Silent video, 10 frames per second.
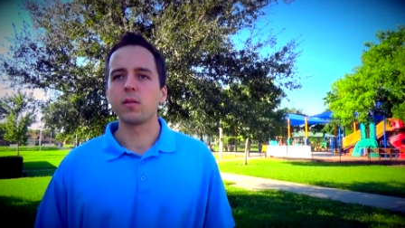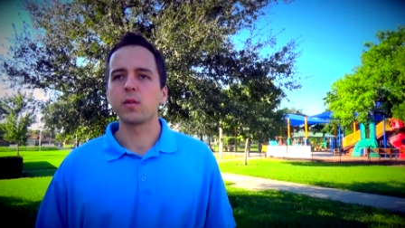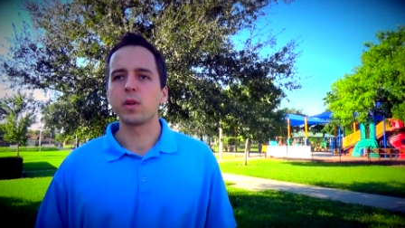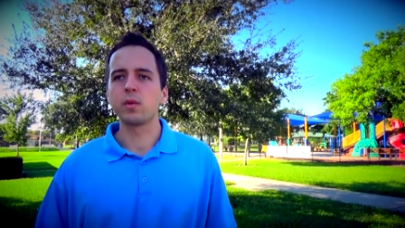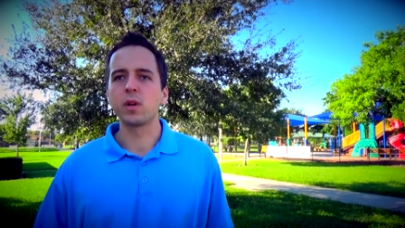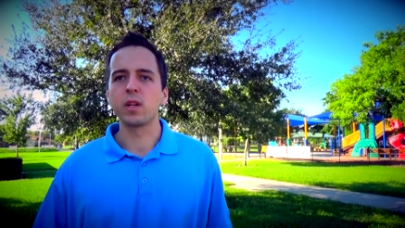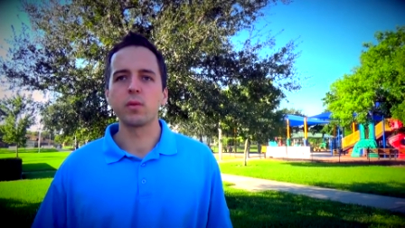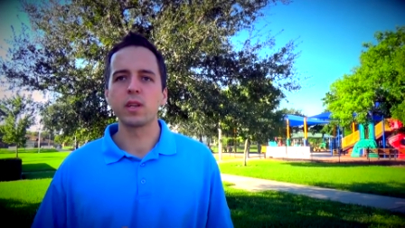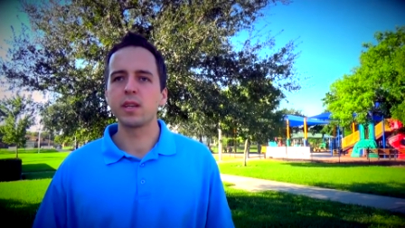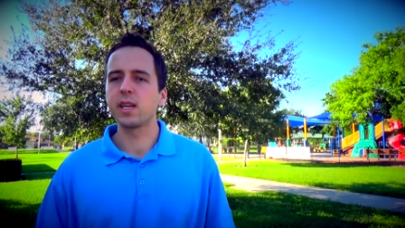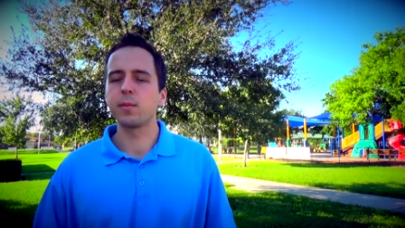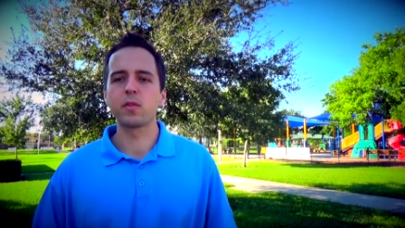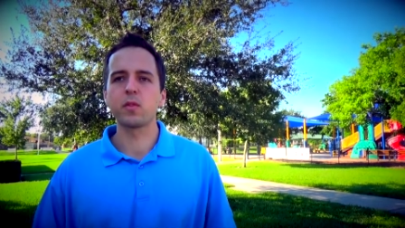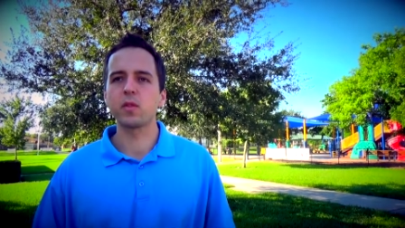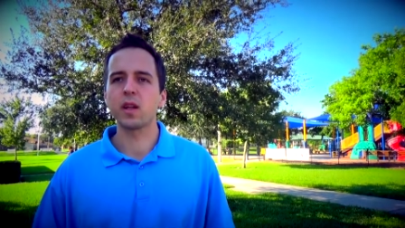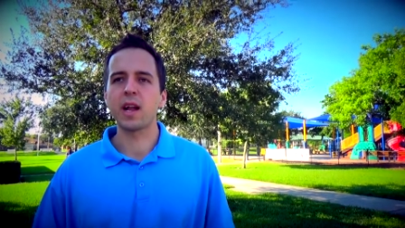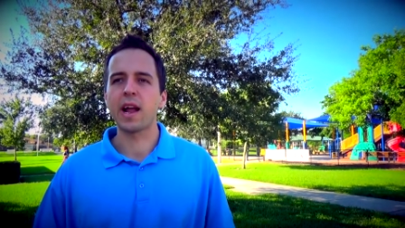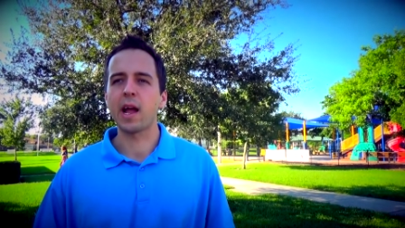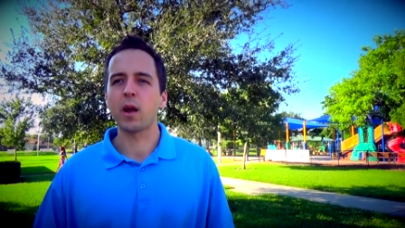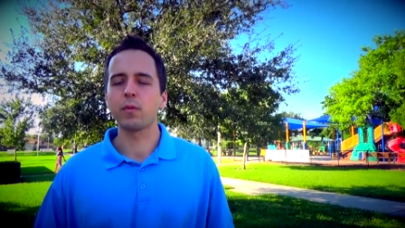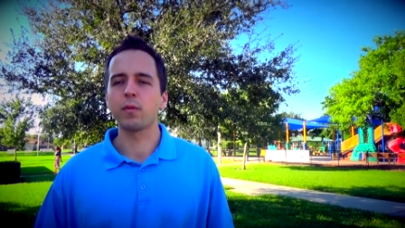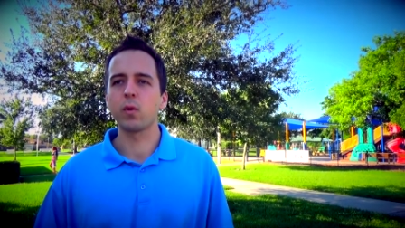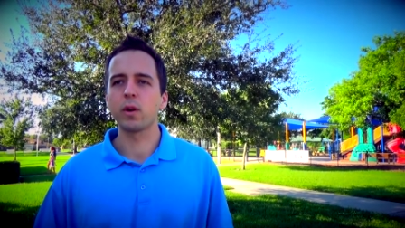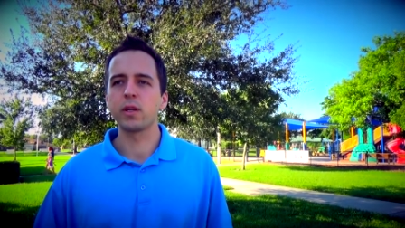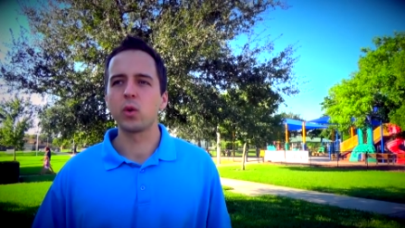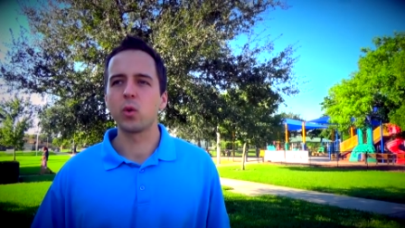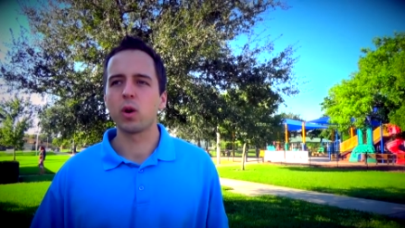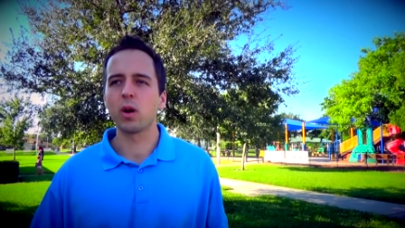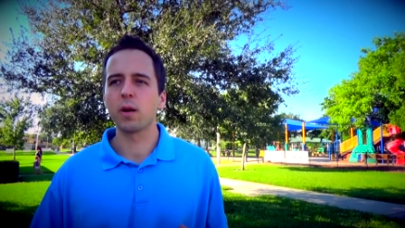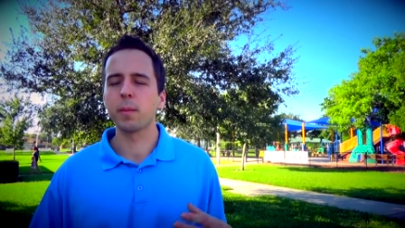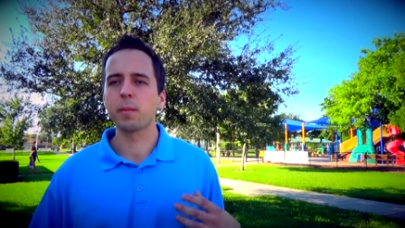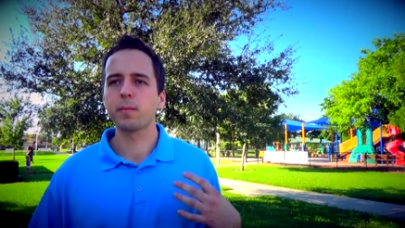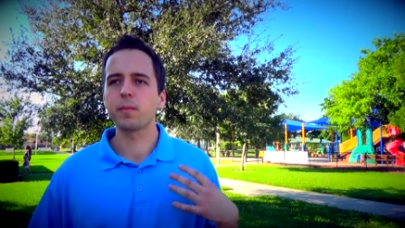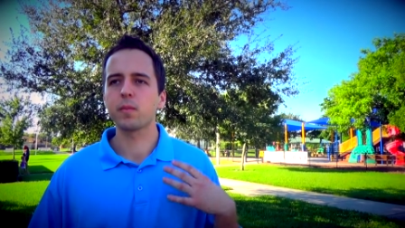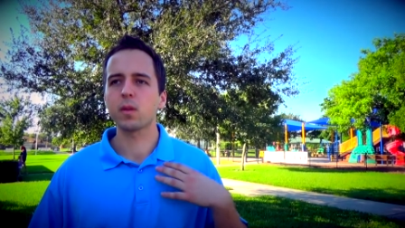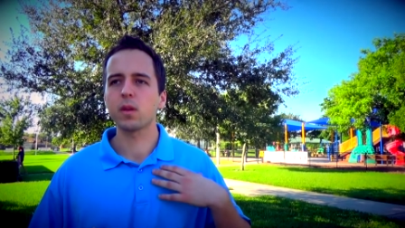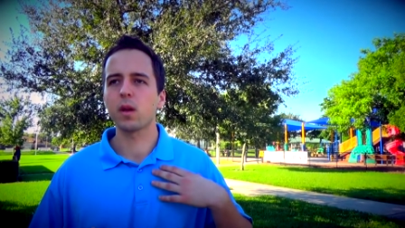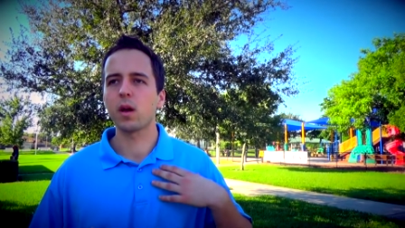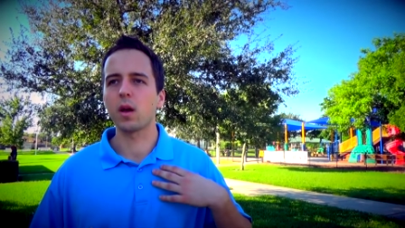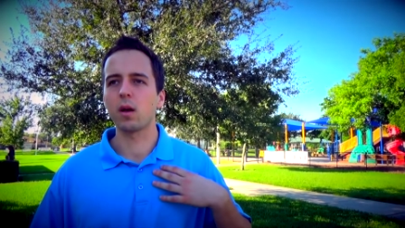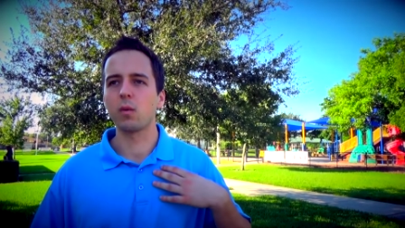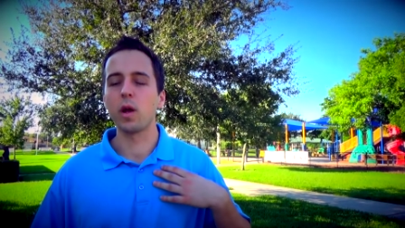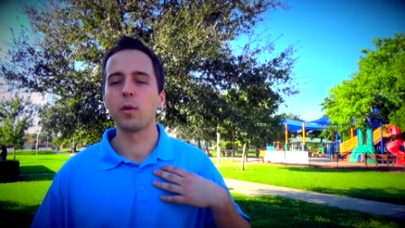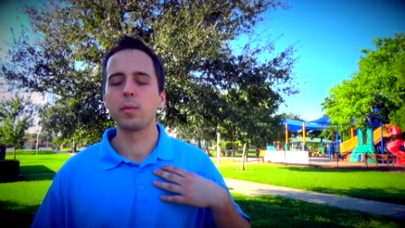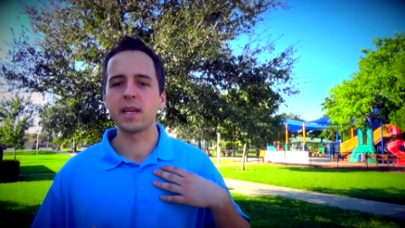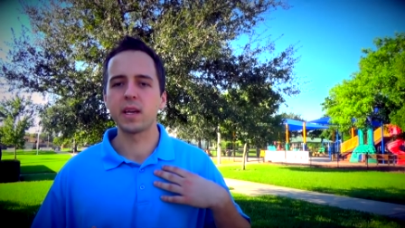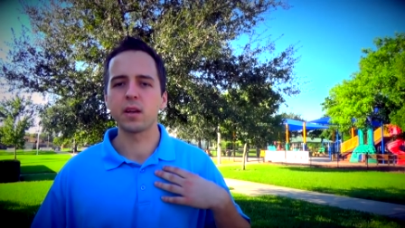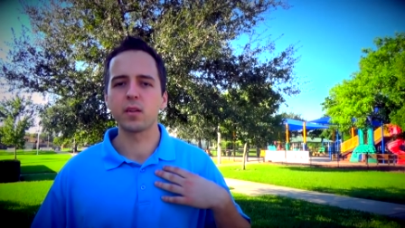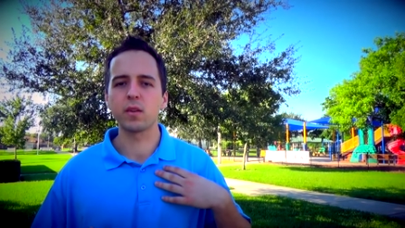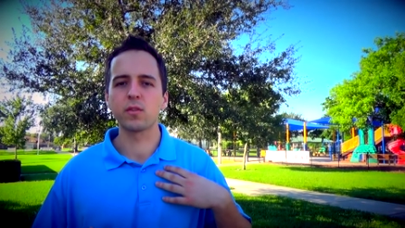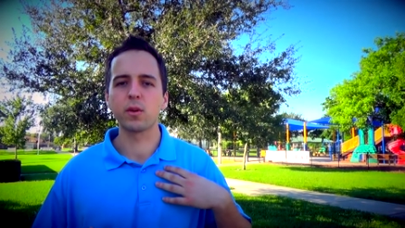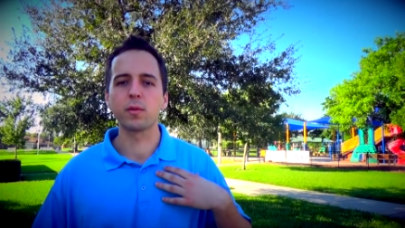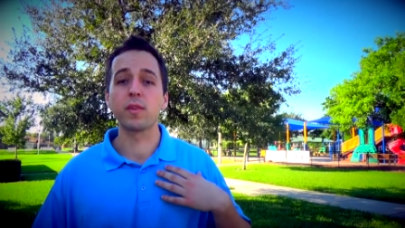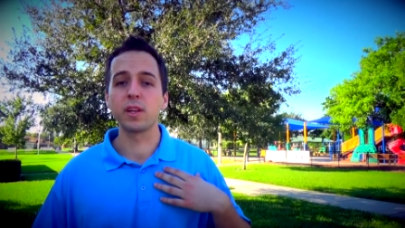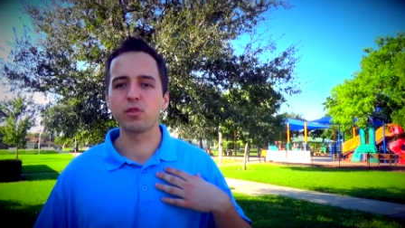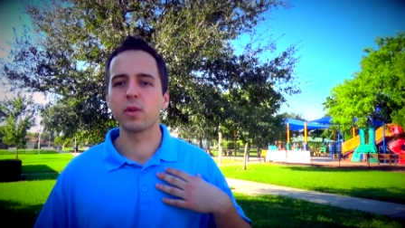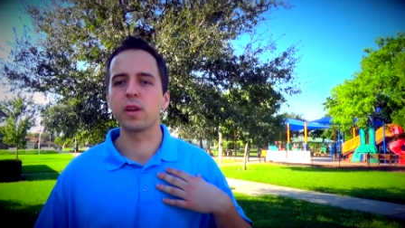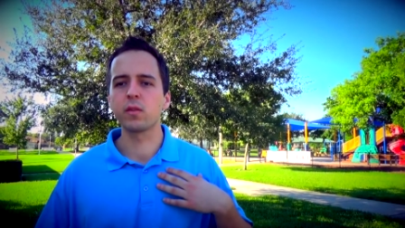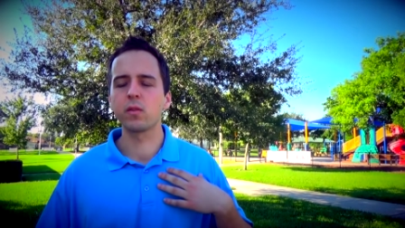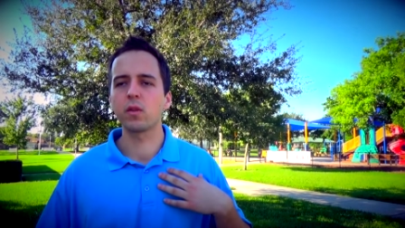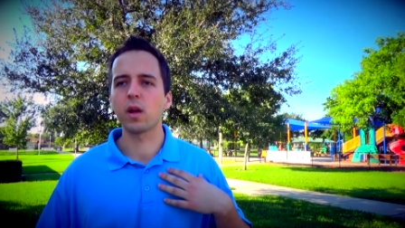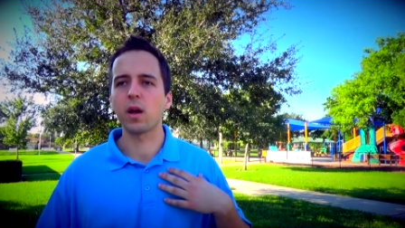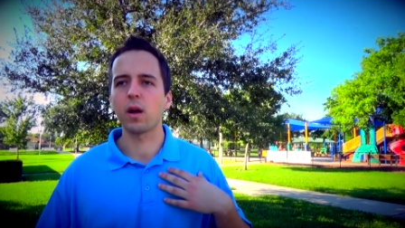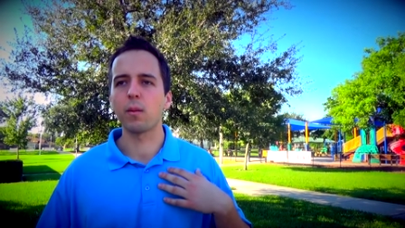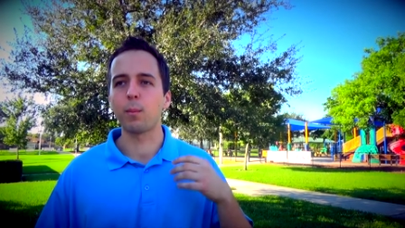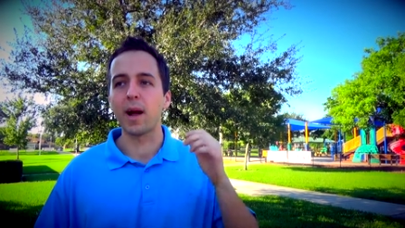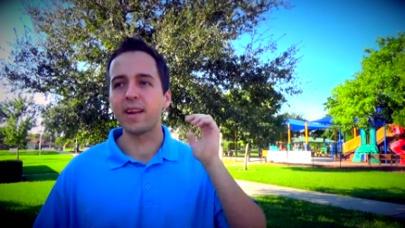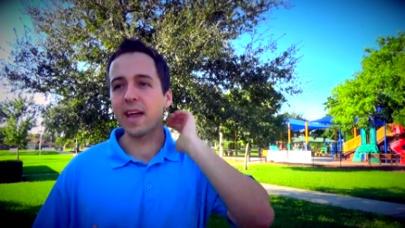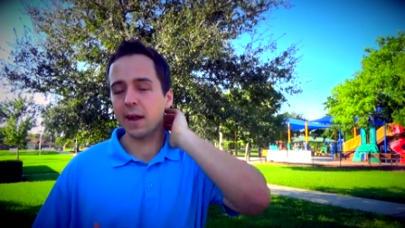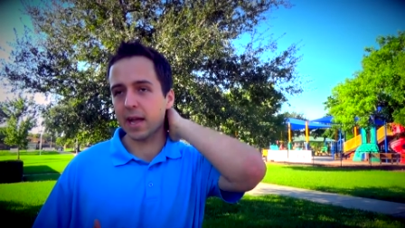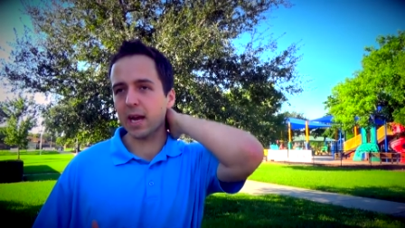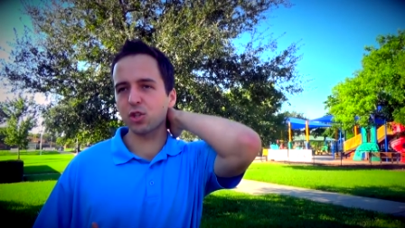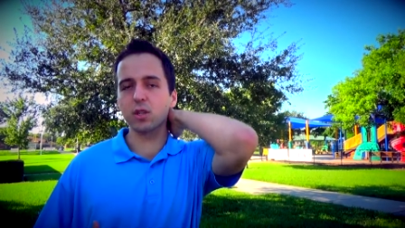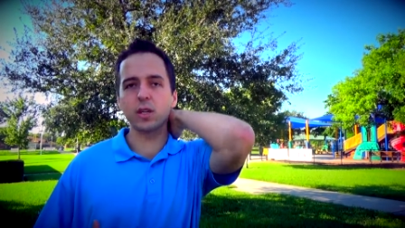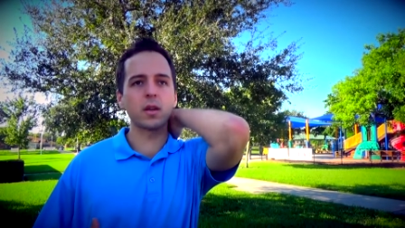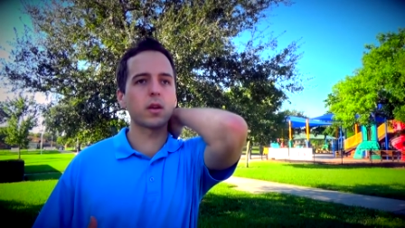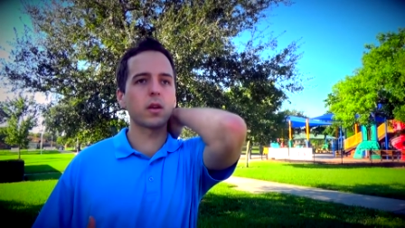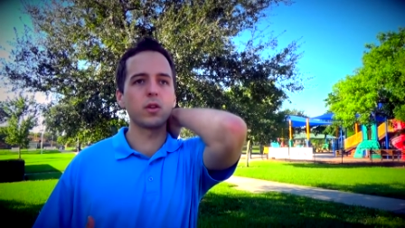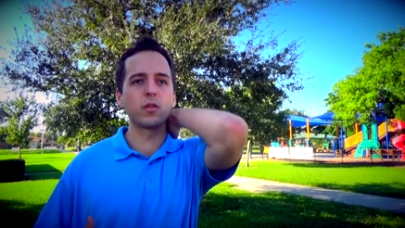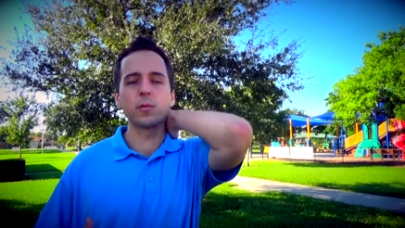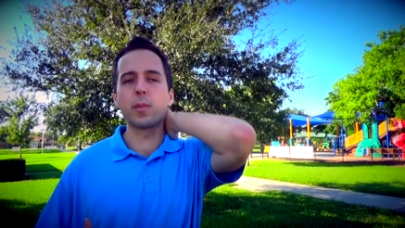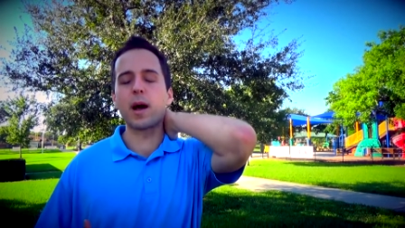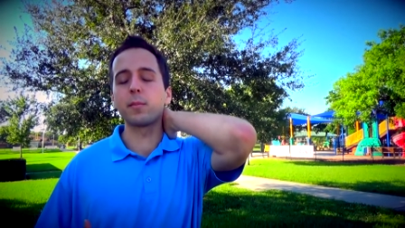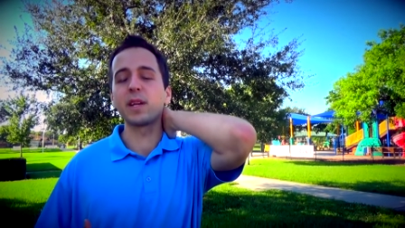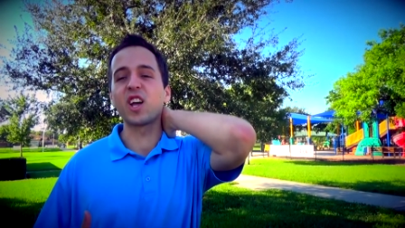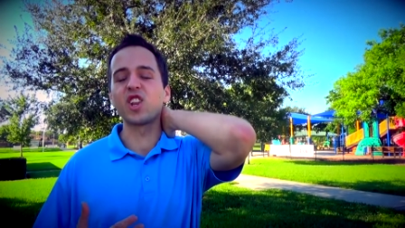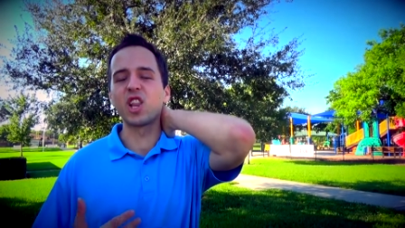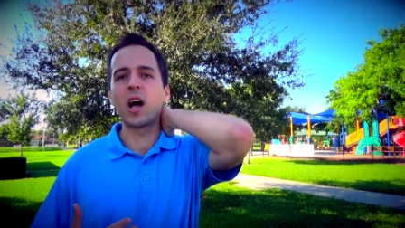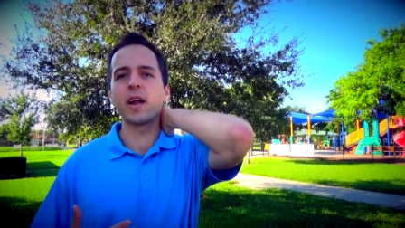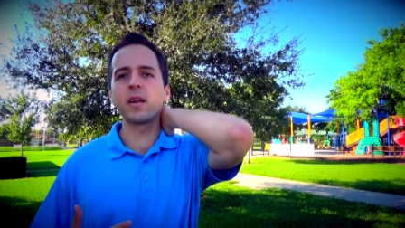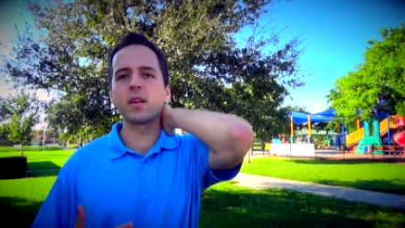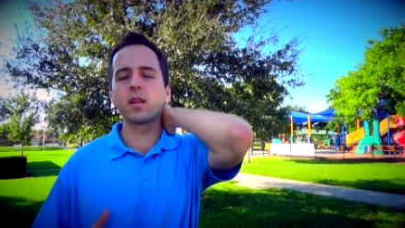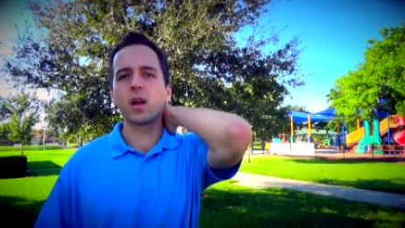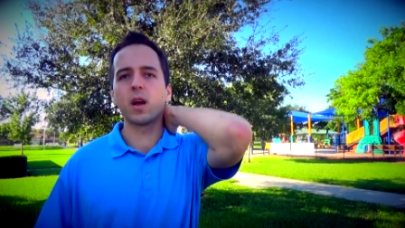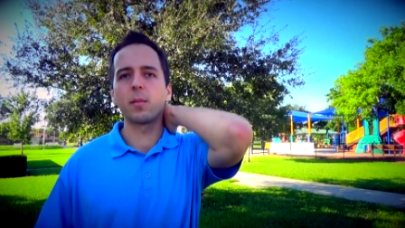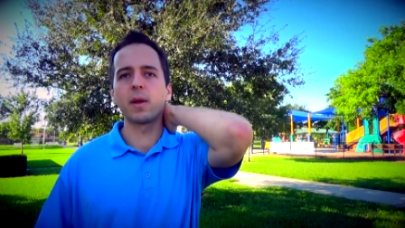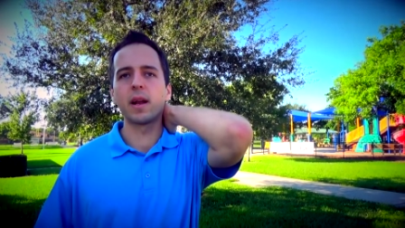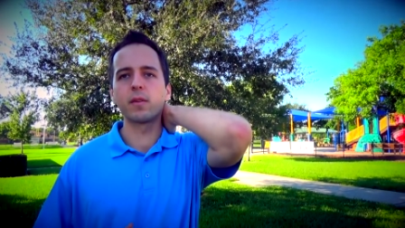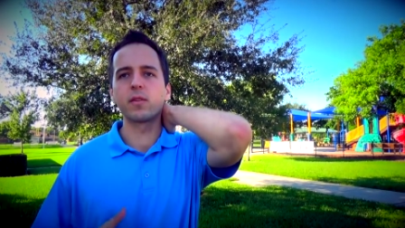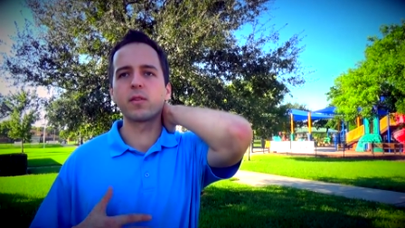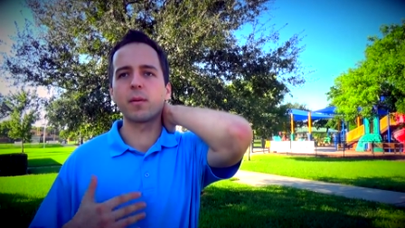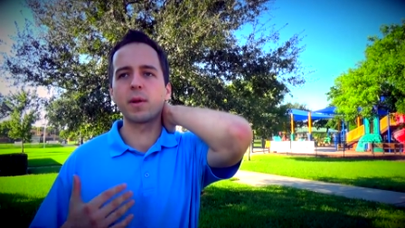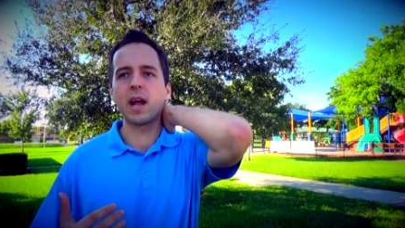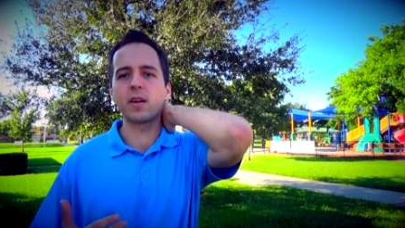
so he, re he really keeps an eye out for your uh, well being in terms of injuries. Uh, my neck actually used to bother me a lot, uh, but ever since I've been